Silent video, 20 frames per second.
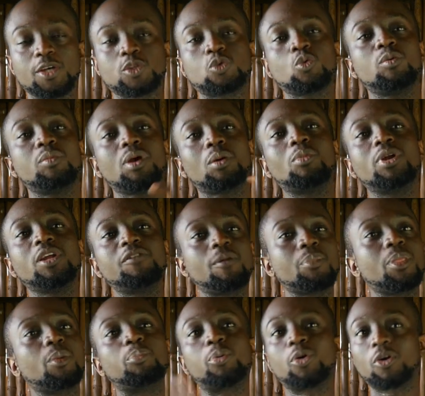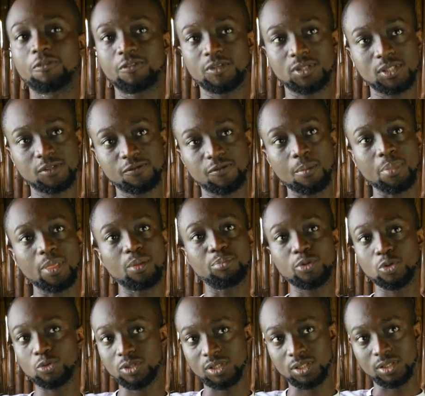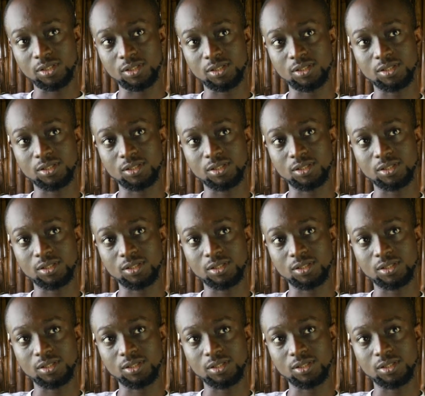so we make money from the profits from the buildings.